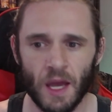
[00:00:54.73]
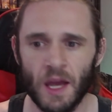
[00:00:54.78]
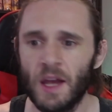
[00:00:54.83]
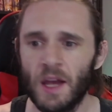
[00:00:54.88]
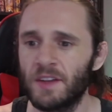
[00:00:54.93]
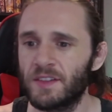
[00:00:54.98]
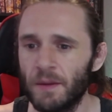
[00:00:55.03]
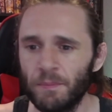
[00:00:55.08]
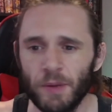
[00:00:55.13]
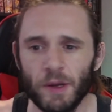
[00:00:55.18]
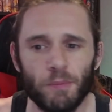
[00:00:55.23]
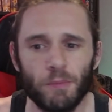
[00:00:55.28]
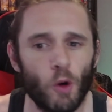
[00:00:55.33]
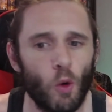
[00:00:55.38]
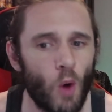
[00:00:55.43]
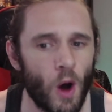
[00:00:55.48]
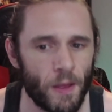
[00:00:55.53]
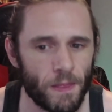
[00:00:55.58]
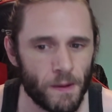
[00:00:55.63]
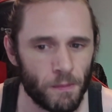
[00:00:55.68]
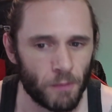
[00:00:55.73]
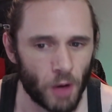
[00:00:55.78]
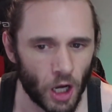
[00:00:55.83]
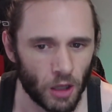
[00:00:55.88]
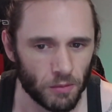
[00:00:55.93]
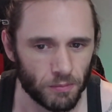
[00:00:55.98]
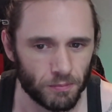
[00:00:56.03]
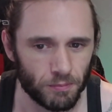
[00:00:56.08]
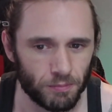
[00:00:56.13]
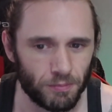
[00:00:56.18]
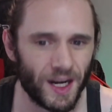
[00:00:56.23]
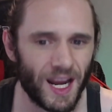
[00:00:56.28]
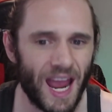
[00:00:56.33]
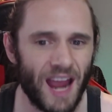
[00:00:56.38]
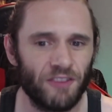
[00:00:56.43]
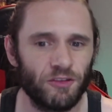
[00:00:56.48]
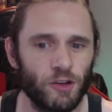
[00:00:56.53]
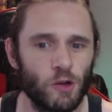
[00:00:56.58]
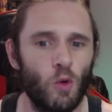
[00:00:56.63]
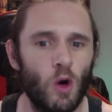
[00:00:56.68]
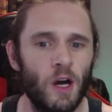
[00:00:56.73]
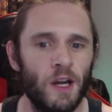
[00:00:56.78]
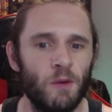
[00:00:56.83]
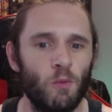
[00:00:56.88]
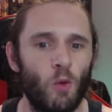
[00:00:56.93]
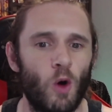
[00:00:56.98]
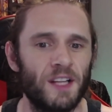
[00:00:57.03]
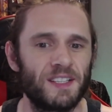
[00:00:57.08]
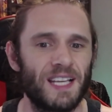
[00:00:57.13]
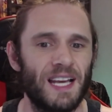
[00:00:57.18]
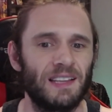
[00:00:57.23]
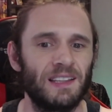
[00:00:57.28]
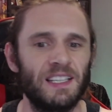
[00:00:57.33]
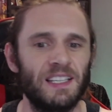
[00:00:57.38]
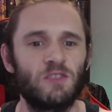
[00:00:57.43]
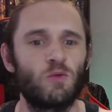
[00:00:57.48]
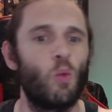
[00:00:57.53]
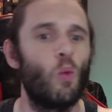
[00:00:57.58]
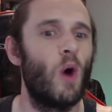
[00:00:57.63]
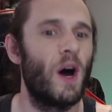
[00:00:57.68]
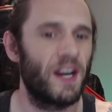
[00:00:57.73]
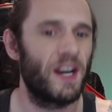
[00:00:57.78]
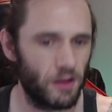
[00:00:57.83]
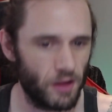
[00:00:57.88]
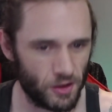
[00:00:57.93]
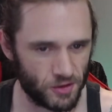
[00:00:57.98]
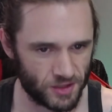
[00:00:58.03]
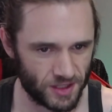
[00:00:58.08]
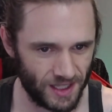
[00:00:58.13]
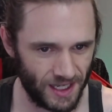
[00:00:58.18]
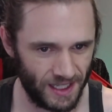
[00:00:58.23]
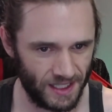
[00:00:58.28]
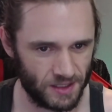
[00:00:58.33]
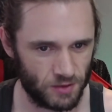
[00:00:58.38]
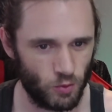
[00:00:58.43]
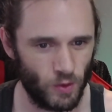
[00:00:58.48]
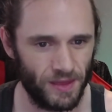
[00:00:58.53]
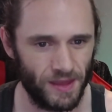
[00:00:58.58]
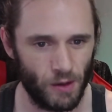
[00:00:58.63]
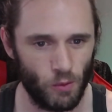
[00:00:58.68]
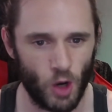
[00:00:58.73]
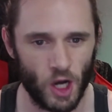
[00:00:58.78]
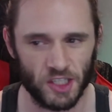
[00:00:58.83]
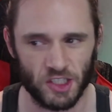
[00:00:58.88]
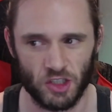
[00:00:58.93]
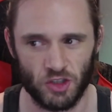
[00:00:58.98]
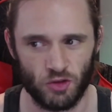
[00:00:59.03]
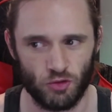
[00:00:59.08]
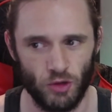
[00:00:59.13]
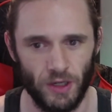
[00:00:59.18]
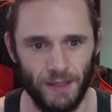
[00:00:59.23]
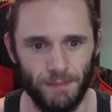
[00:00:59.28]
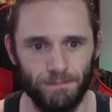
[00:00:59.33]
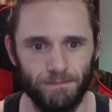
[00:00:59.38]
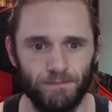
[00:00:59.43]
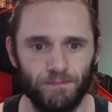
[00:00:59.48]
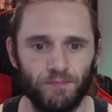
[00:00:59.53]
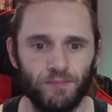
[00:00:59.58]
Some people want them all, but everyone wants at least one of those things when they watch a stream.